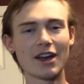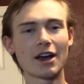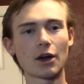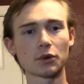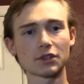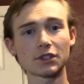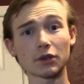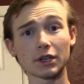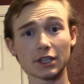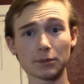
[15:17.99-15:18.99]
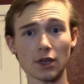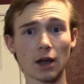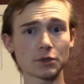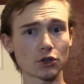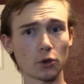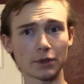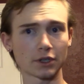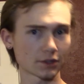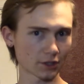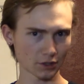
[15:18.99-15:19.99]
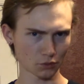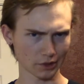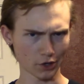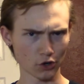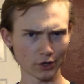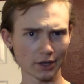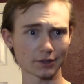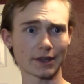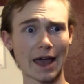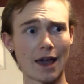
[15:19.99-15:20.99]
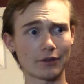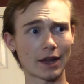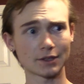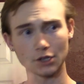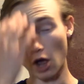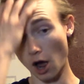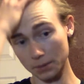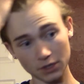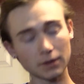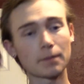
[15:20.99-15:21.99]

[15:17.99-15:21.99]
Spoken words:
We're still going to keep the option open because it doesn't really hurt us to have it as an option,